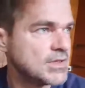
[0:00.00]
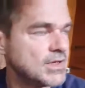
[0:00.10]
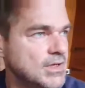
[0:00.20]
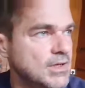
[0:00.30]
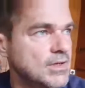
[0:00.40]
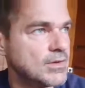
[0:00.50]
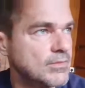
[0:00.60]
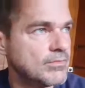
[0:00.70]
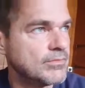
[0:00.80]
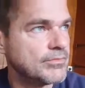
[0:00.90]

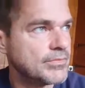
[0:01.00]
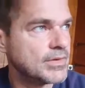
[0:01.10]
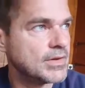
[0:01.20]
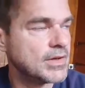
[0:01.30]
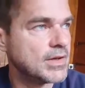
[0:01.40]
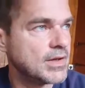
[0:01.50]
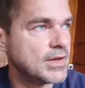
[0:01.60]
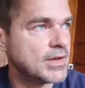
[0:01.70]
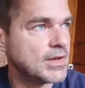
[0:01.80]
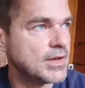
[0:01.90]

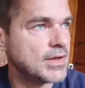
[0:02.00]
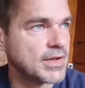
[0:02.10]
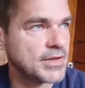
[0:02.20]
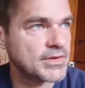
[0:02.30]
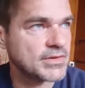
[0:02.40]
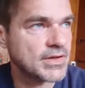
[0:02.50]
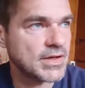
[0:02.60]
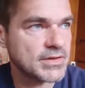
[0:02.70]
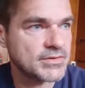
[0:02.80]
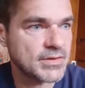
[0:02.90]
And I think that I
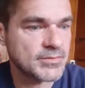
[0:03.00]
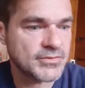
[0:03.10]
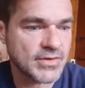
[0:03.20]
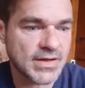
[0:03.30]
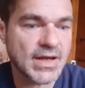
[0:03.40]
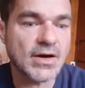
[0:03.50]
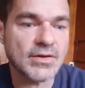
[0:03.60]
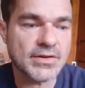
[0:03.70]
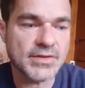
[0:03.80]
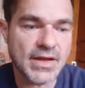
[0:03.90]
can demonstrate how
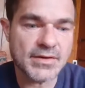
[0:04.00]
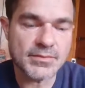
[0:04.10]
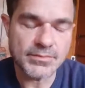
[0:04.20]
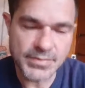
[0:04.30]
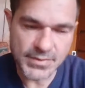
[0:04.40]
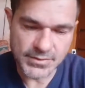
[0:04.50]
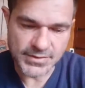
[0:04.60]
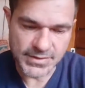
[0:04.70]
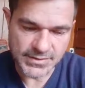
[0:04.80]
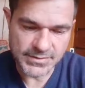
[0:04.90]
that
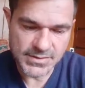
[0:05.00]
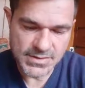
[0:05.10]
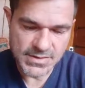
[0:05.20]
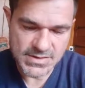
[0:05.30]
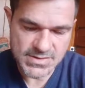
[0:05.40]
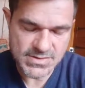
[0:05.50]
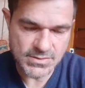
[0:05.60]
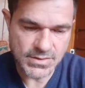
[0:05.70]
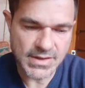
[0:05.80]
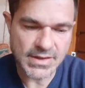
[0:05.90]
building is
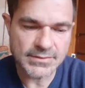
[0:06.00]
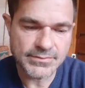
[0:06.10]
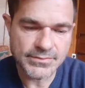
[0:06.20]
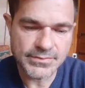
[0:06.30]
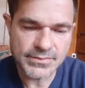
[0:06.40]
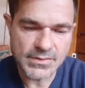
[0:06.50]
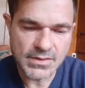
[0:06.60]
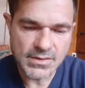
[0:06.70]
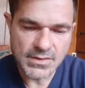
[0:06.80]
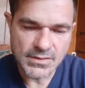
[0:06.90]
still here,
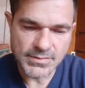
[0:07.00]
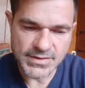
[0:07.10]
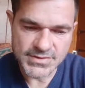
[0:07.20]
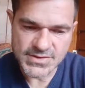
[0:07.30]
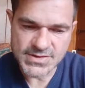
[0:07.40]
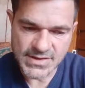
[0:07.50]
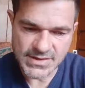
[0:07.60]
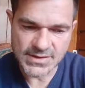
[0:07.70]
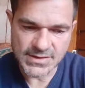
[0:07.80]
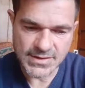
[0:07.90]
but it's just
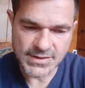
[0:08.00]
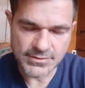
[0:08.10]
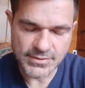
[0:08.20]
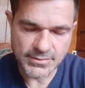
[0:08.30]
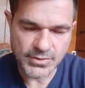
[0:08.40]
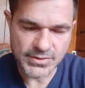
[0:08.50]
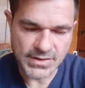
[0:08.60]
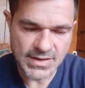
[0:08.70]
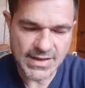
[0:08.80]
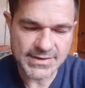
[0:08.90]
hidden under a modern
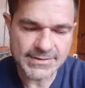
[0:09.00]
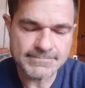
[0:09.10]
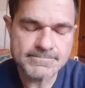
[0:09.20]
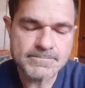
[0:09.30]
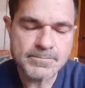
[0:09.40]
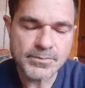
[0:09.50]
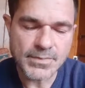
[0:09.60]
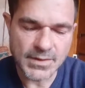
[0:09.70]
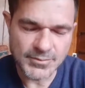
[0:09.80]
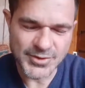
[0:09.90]
cladding.
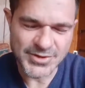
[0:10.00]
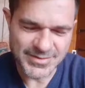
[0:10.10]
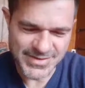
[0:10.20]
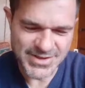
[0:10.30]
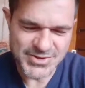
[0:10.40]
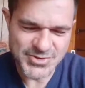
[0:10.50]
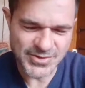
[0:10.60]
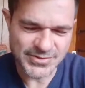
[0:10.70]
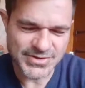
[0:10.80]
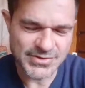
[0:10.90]
Modern, I mean a
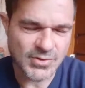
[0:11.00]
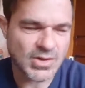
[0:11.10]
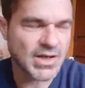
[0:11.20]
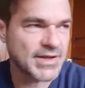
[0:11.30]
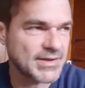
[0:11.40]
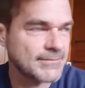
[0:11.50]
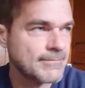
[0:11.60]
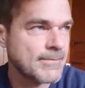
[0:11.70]
200-year-old cladding.